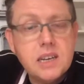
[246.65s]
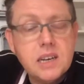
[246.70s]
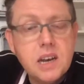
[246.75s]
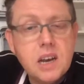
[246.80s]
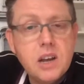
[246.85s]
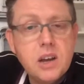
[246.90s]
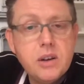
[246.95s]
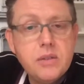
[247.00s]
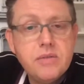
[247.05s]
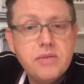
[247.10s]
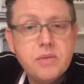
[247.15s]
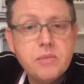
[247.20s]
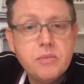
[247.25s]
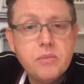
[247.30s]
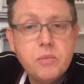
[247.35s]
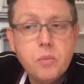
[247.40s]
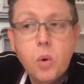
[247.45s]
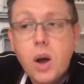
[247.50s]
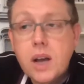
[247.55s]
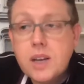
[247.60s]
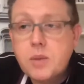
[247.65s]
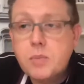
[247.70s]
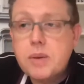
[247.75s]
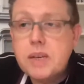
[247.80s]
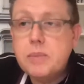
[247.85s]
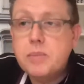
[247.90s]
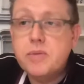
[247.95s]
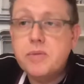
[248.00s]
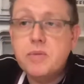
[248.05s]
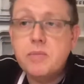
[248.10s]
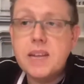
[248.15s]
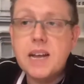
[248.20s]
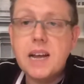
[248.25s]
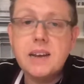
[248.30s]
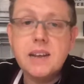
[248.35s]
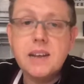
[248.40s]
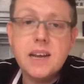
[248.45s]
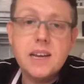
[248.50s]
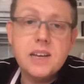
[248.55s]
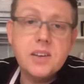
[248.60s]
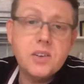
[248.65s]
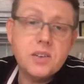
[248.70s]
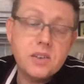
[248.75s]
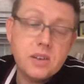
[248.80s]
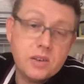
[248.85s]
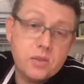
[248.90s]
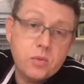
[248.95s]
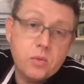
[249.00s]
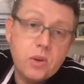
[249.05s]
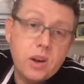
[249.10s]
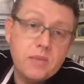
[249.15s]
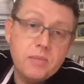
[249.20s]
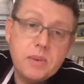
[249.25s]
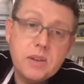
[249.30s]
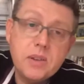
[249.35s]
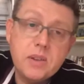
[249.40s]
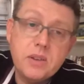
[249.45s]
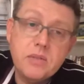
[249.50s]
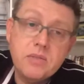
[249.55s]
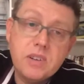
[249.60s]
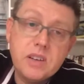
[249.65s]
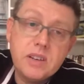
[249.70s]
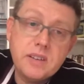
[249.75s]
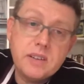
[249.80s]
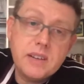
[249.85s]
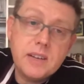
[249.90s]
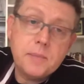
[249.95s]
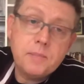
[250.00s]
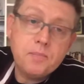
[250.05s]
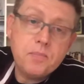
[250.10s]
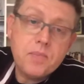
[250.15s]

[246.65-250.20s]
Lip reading: and learn from wise people from down the ages. That's all I've been doing recently.